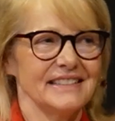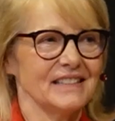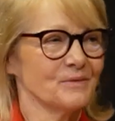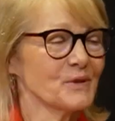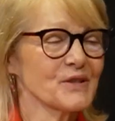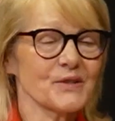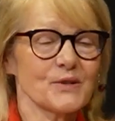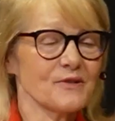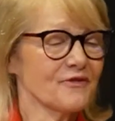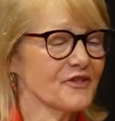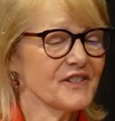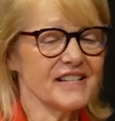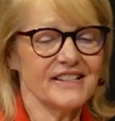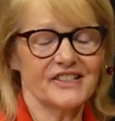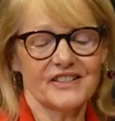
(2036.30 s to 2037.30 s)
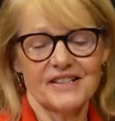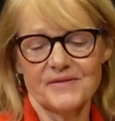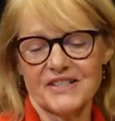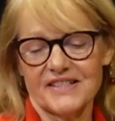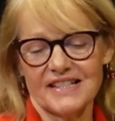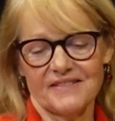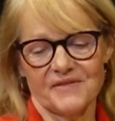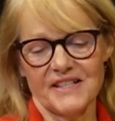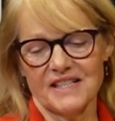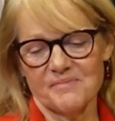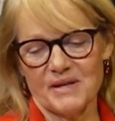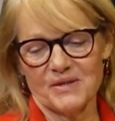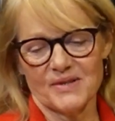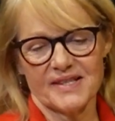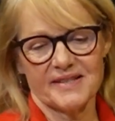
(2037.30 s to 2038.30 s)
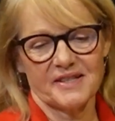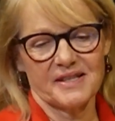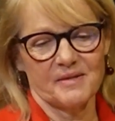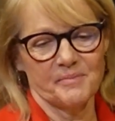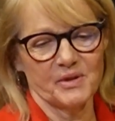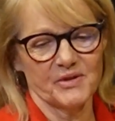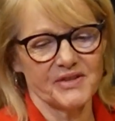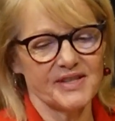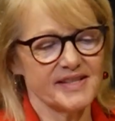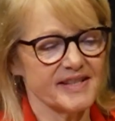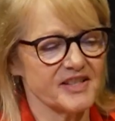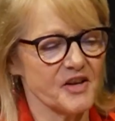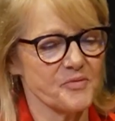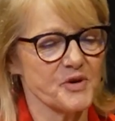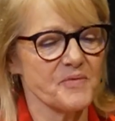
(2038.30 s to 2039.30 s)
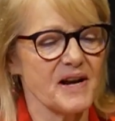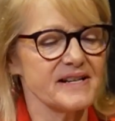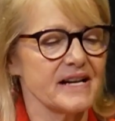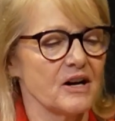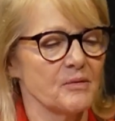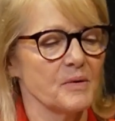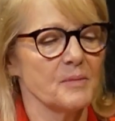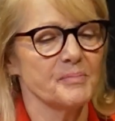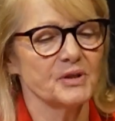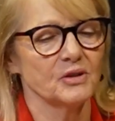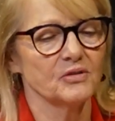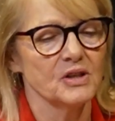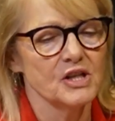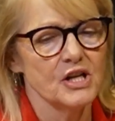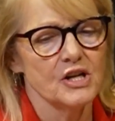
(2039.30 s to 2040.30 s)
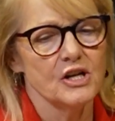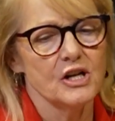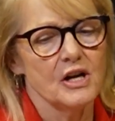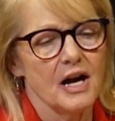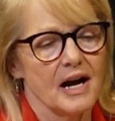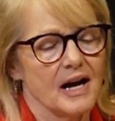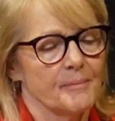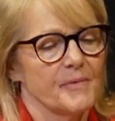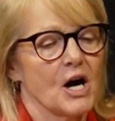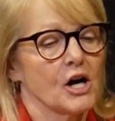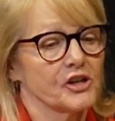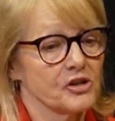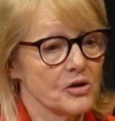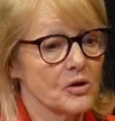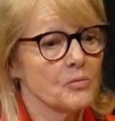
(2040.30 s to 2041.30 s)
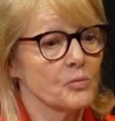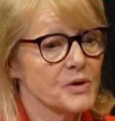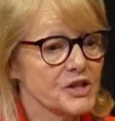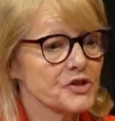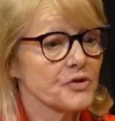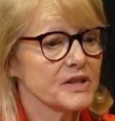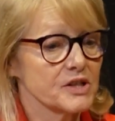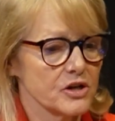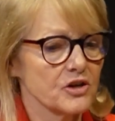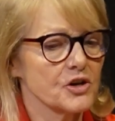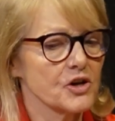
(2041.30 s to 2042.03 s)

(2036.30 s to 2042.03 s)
Yeah, we're so free. I think about Bill C-63 right now, a bill on restricting